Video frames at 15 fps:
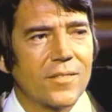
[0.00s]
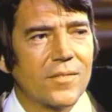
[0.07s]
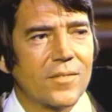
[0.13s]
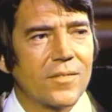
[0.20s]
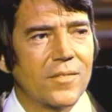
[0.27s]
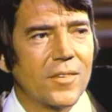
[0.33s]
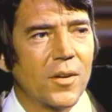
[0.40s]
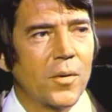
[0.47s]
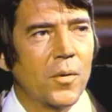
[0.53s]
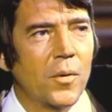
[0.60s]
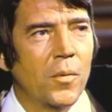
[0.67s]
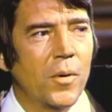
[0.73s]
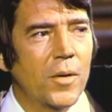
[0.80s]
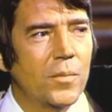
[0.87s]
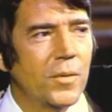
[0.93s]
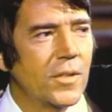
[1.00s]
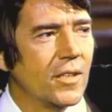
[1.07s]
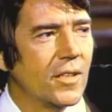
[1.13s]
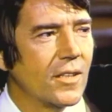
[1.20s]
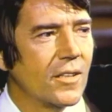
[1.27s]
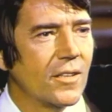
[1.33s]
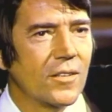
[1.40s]
If you look around this room, you
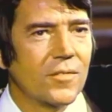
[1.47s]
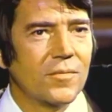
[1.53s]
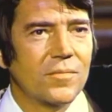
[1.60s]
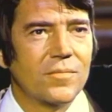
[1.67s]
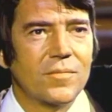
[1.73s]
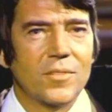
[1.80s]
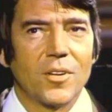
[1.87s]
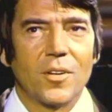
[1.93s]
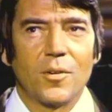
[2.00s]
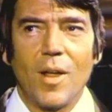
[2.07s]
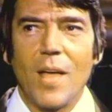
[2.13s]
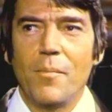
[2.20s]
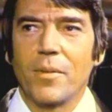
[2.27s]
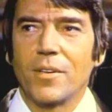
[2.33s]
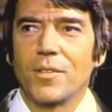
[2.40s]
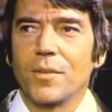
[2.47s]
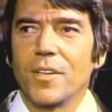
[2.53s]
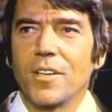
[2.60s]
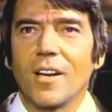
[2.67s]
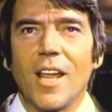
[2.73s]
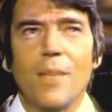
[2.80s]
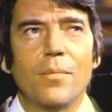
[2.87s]
see all sorts of uh,
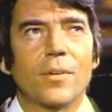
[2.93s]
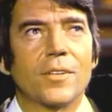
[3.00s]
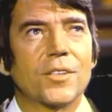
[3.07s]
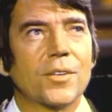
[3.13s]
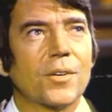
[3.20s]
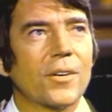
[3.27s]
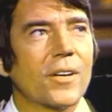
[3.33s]
sciency kind